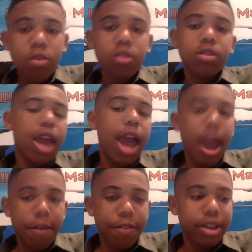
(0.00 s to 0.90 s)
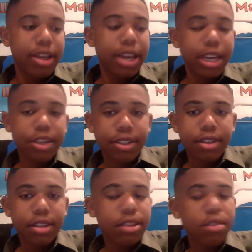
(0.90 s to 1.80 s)
world, Africa, and Asia,
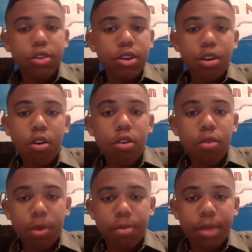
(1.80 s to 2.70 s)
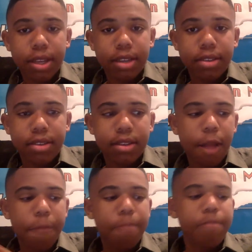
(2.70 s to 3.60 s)
those are your old world monkeys.
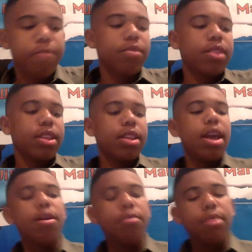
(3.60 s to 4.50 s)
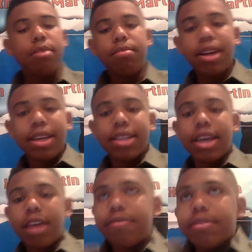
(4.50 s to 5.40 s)
Now, monkeys
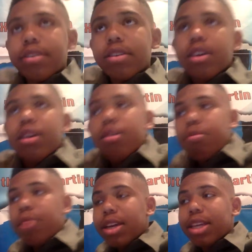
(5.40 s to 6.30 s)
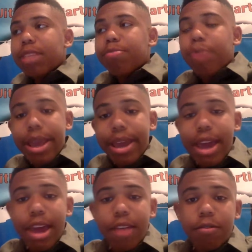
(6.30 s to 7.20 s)
have monkeys
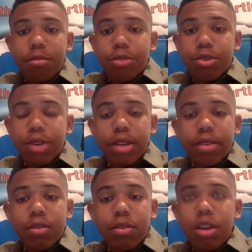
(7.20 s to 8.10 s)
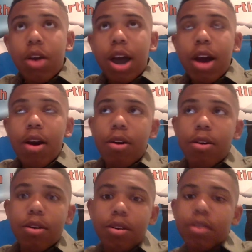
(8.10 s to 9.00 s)
brachiate from tree. You know how
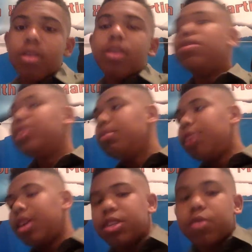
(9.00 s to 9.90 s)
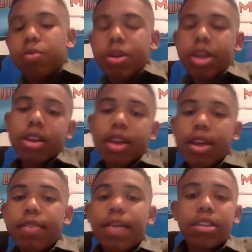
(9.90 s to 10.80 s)
you see monkeys swing?
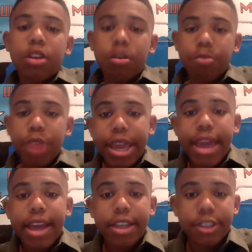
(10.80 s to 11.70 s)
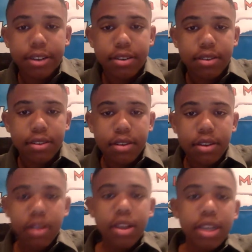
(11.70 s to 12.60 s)
That's called brachiation.
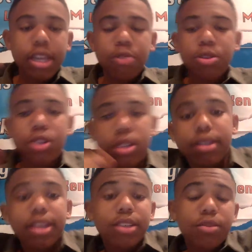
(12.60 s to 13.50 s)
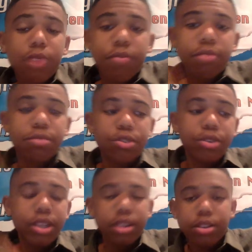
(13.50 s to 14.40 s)
Because they, cause they swing from
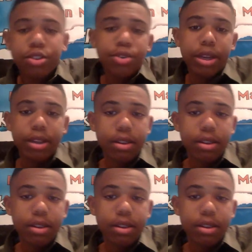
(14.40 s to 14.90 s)
tree to tree.